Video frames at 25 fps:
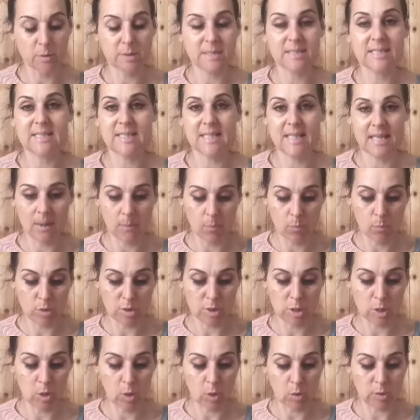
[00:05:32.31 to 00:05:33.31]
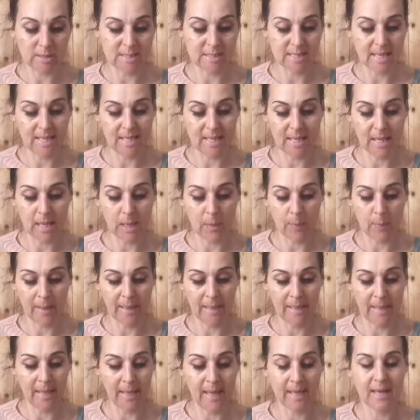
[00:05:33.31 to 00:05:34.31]
CM was lots and
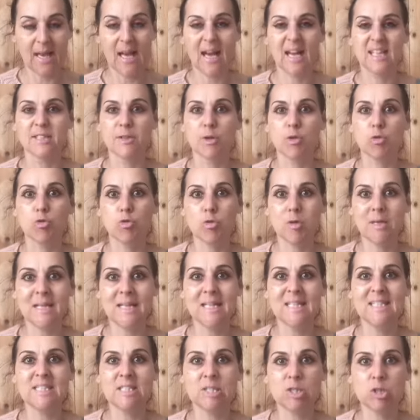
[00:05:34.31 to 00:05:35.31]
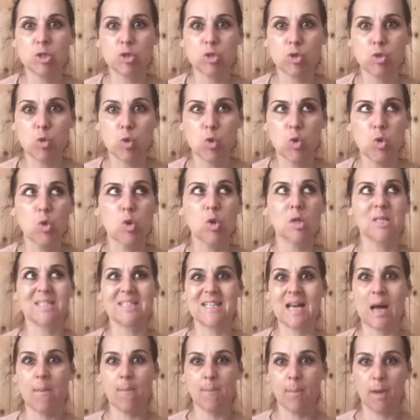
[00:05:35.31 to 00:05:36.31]
yellowy, and I had a really sore
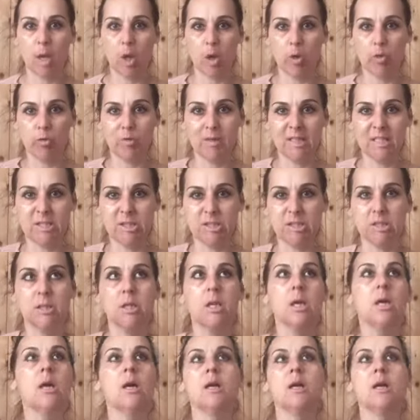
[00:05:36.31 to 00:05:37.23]
down below region.